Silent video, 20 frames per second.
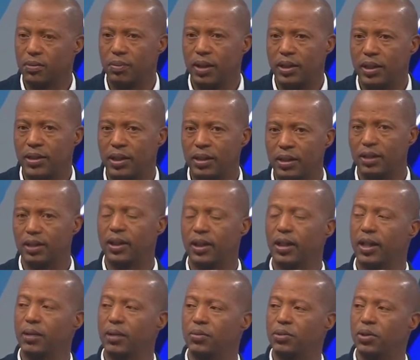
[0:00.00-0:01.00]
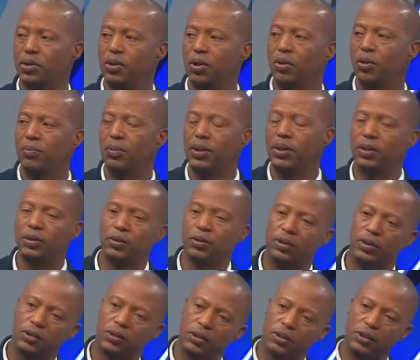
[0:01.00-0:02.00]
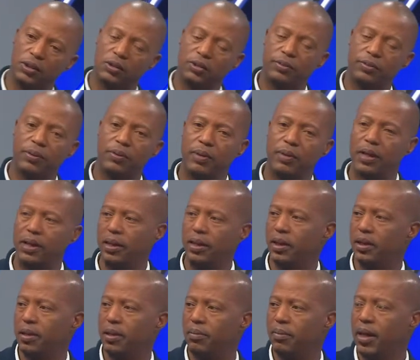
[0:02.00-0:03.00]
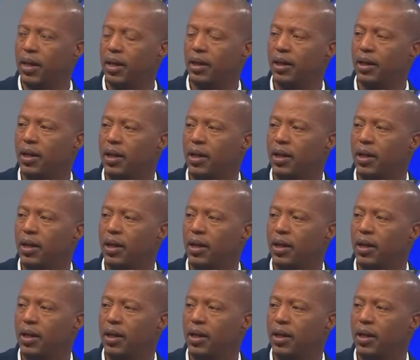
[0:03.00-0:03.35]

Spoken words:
by taking the game to the opponent, you also need to be wary at the back